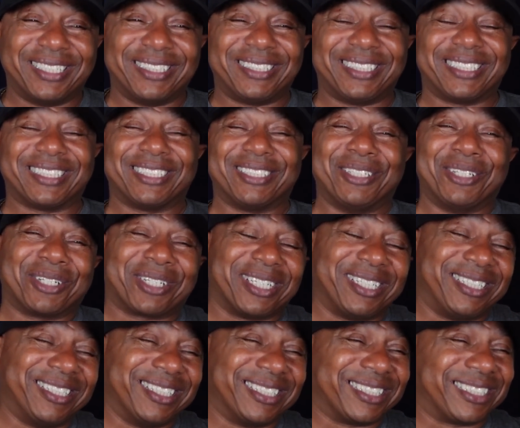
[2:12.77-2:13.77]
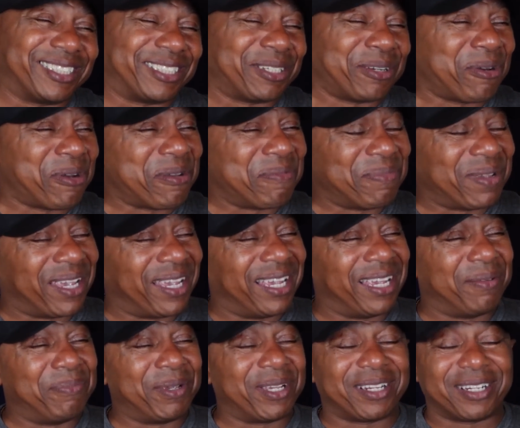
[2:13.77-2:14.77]
just look at this joint,
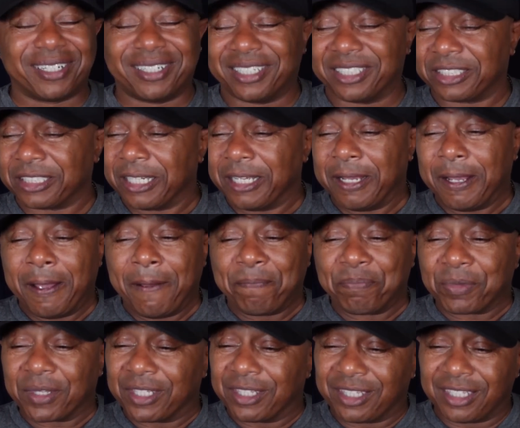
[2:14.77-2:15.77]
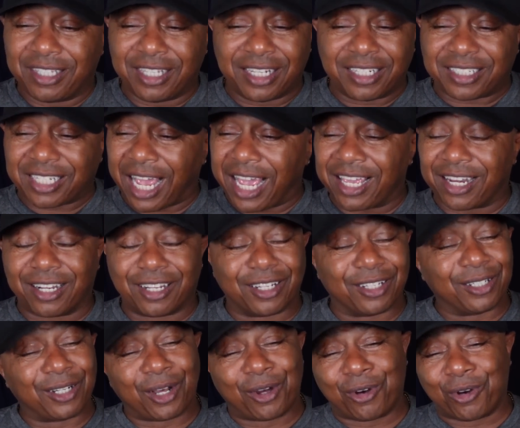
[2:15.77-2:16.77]
man, because the title
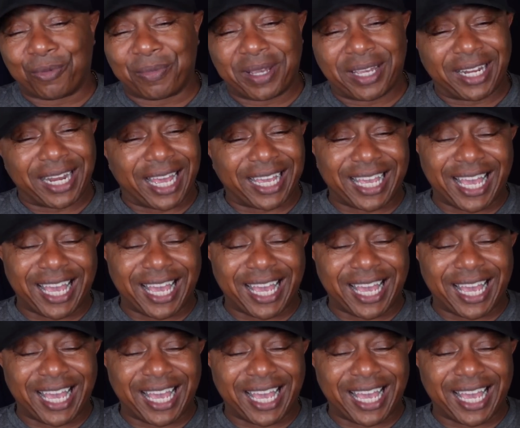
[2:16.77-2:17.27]
alone, man, I